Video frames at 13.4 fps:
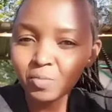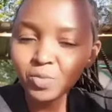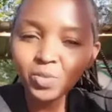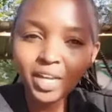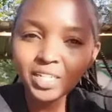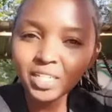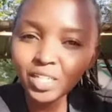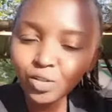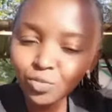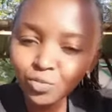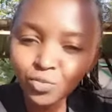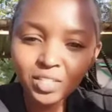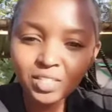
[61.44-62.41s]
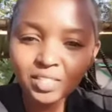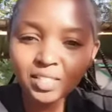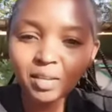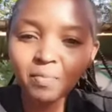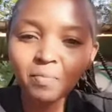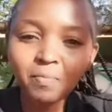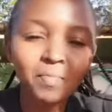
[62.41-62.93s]
You can influence
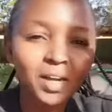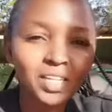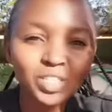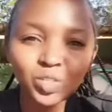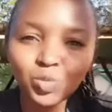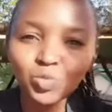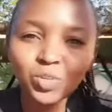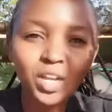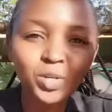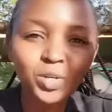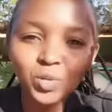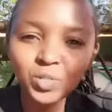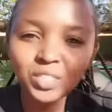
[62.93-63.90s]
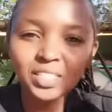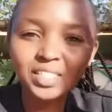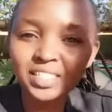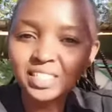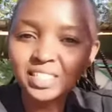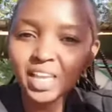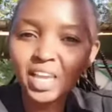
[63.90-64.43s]
them, but you cannot
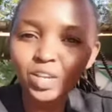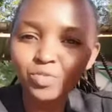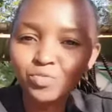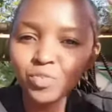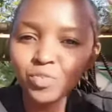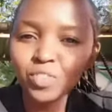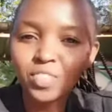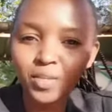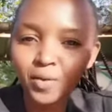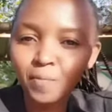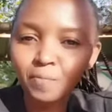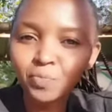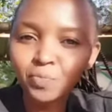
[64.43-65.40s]
decide for them.